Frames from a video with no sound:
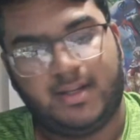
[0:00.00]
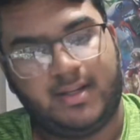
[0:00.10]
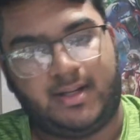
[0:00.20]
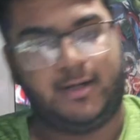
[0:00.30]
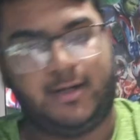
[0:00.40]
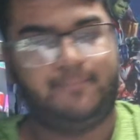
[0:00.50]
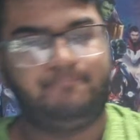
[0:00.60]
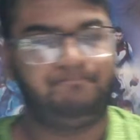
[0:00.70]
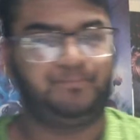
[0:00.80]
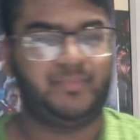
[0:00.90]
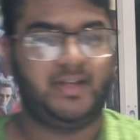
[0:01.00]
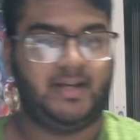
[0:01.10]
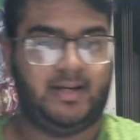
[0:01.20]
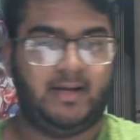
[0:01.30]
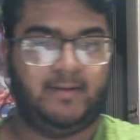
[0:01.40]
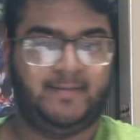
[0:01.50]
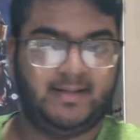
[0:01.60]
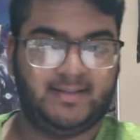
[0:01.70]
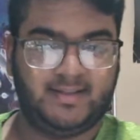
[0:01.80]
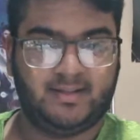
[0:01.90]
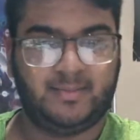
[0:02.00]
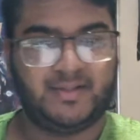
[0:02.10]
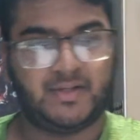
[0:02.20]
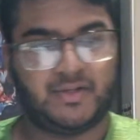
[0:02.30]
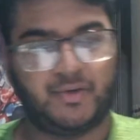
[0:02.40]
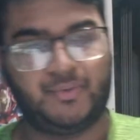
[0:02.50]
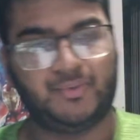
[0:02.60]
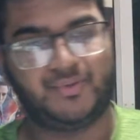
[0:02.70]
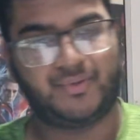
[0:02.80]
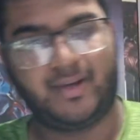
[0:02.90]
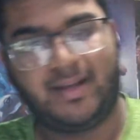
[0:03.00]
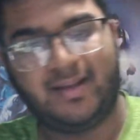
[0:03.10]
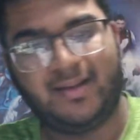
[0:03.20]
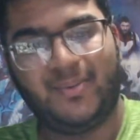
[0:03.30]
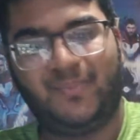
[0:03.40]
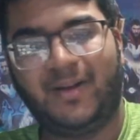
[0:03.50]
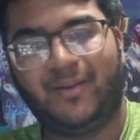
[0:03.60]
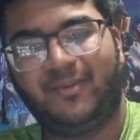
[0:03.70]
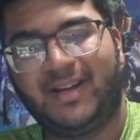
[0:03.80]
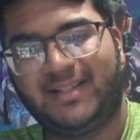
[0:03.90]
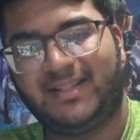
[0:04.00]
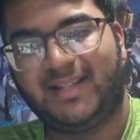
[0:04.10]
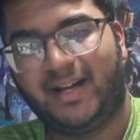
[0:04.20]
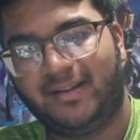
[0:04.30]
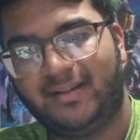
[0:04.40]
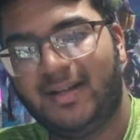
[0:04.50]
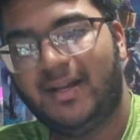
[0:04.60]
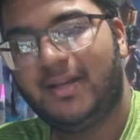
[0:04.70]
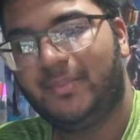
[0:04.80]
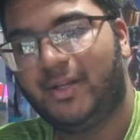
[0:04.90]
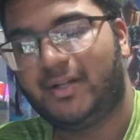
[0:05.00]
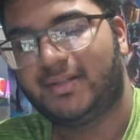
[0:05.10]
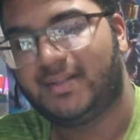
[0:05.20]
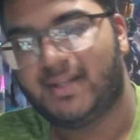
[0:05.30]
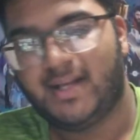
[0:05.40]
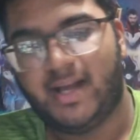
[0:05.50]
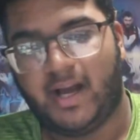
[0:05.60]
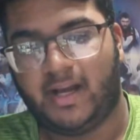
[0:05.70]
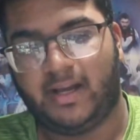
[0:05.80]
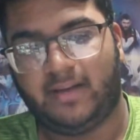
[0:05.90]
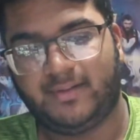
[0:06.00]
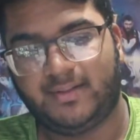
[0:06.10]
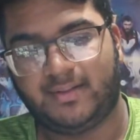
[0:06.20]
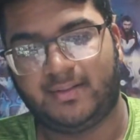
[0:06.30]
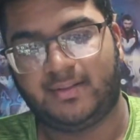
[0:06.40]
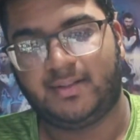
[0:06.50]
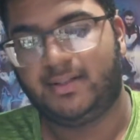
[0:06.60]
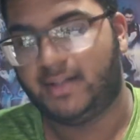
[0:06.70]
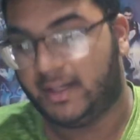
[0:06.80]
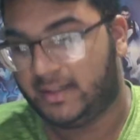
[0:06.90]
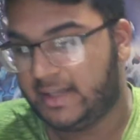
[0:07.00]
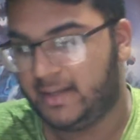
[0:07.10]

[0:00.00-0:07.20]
Um, I feel like this is gonna be such a cool drawing when it's done because I haven't done